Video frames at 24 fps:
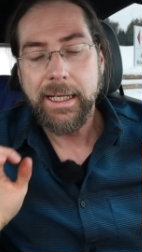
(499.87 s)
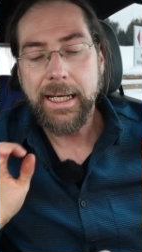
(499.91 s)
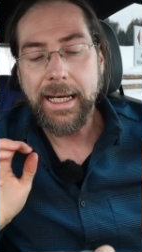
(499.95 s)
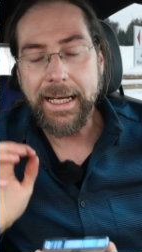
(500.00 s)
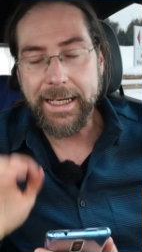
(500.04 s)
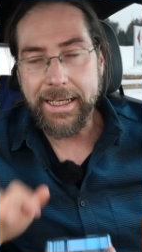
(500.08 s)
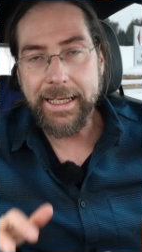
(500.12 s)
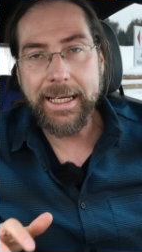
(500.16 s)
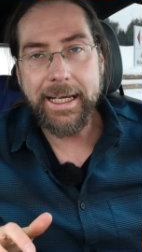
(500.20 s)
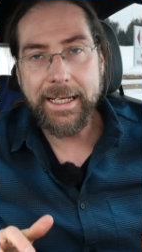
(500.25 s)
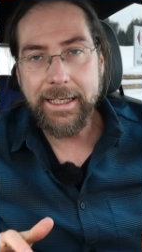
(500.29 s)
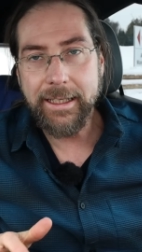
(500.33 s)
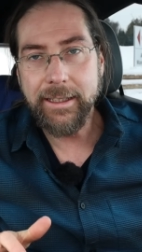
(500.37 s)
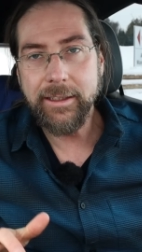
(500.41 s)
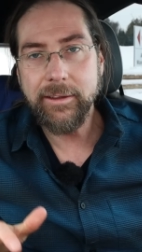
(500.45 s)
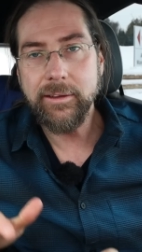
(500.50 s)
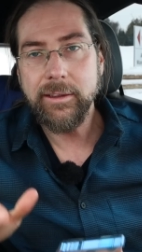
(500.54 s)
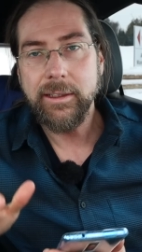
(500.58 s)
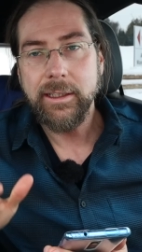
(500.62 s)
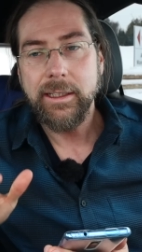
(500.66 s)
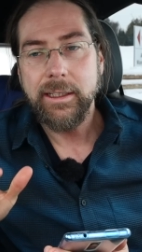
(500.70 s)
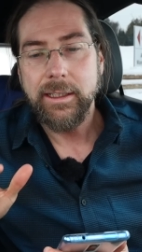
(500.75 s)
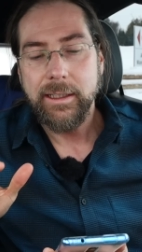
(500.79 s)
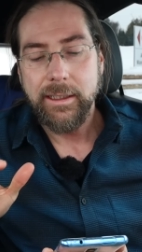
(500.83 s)
I get
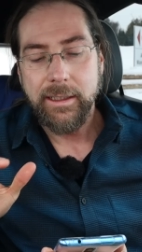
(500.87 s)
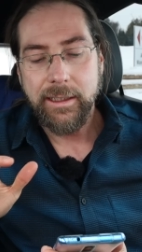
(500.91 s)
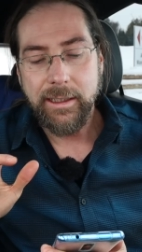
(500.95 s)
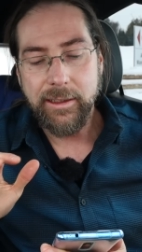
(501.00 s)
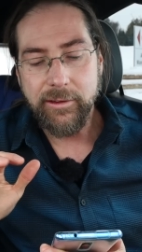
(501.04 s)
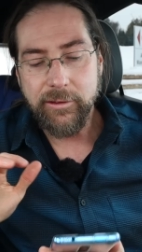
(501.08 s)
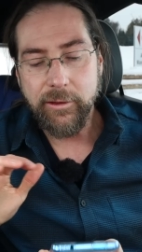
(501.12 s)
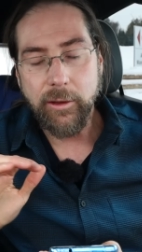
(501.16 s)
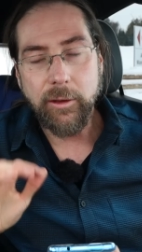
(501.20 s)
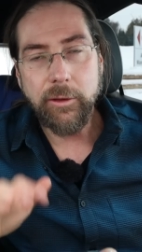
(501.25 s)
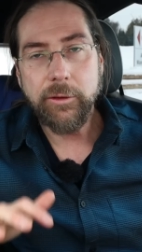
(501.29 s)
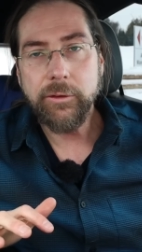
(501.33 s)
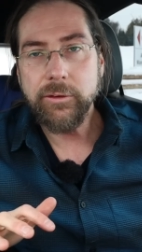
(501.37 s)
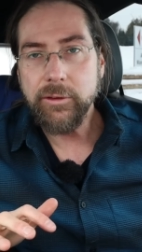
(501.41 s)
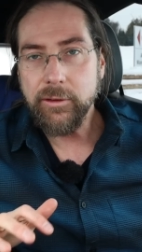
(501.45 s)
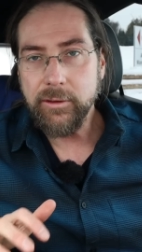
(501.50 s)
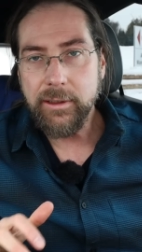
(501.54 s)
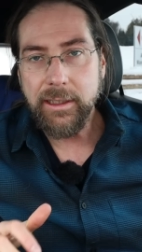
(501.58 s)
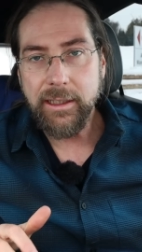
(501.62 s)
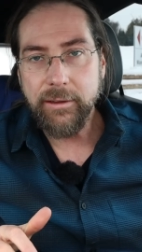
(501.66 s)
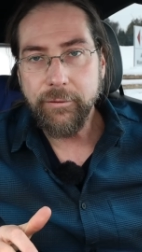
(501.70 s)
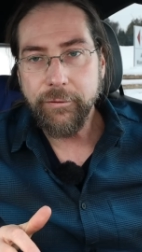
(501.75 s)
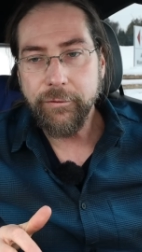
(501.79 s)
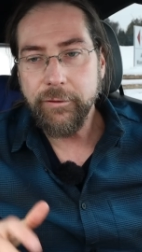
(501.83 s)
it, it's also
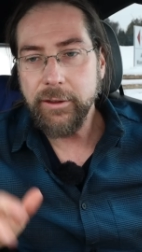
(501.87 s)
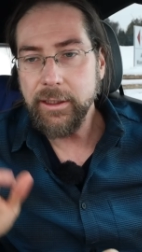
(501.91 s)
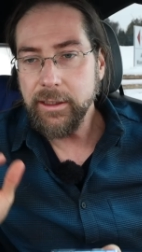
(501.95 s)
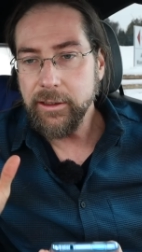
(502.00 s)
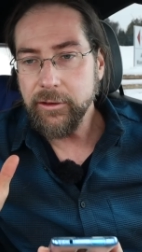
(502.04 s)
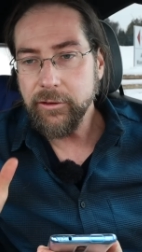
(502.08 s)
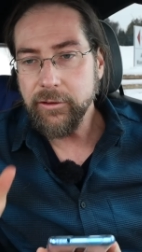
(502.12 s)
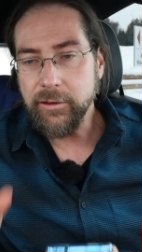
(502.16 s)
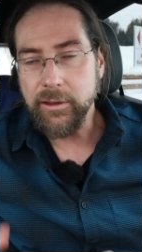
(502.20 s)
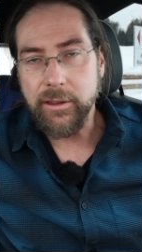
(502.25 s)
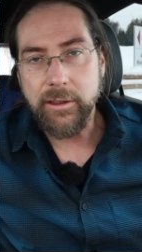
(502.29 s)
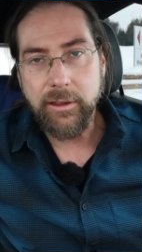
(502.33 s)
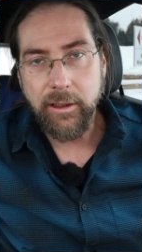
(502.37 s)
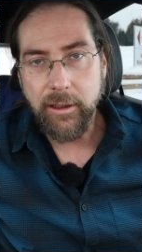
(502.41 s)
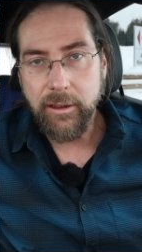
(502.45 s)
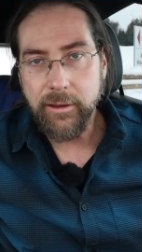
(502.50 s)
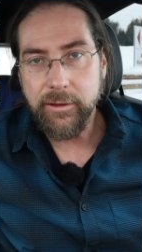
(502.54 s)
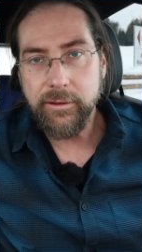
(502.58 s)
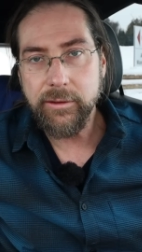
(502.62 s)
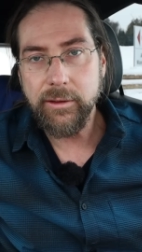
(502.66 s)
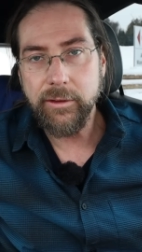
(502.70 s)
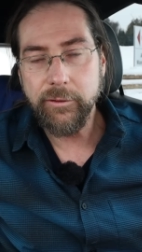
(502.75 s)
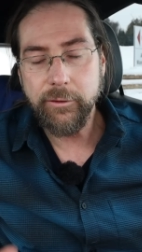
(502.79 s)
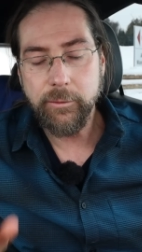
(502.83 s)
not finished, the car
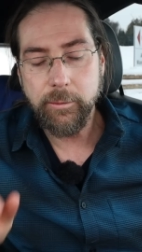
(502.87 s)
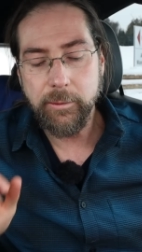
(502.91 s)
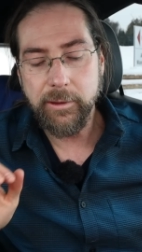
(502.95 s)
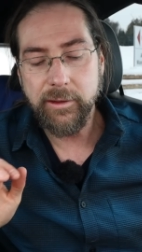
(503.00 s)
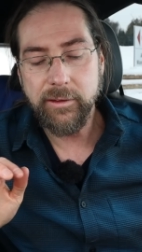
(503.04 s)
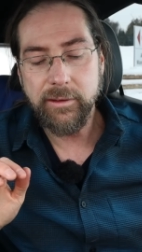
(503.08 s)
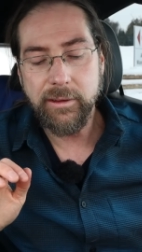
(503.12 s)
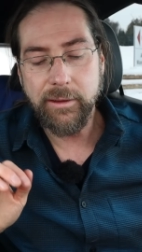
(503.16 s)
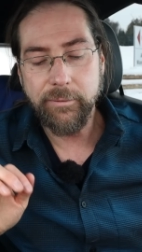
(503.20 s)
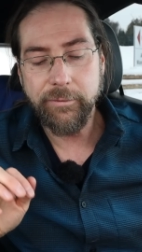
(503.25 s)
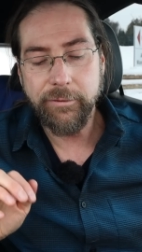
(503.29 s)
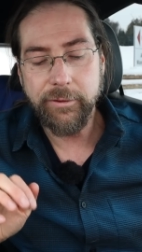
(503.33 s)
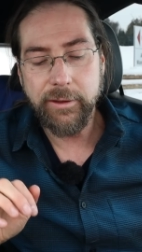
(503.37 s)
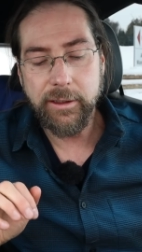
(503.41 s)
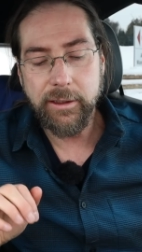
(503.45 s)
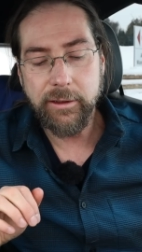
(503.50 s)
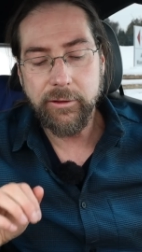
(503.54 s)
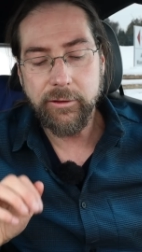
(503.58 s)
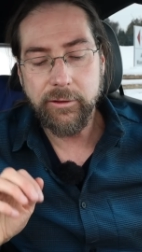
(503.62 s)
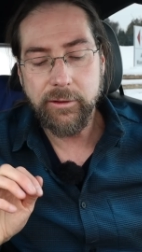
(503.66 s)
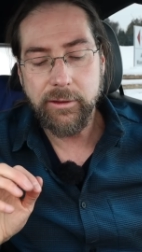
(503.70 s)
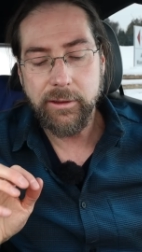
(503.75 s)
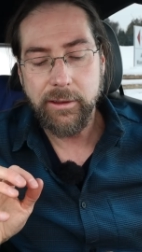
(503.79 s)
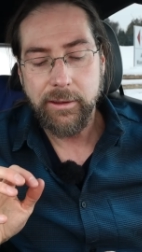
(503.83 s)
software is not
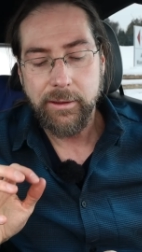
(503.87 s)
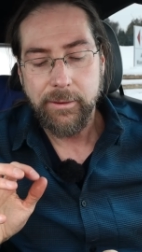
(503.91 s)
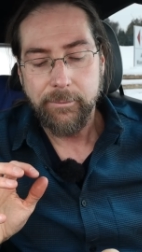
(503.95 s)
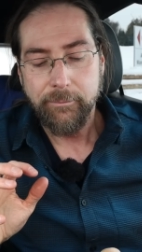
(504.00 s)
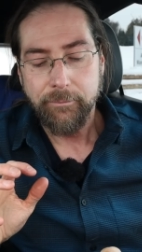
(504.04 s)
finished,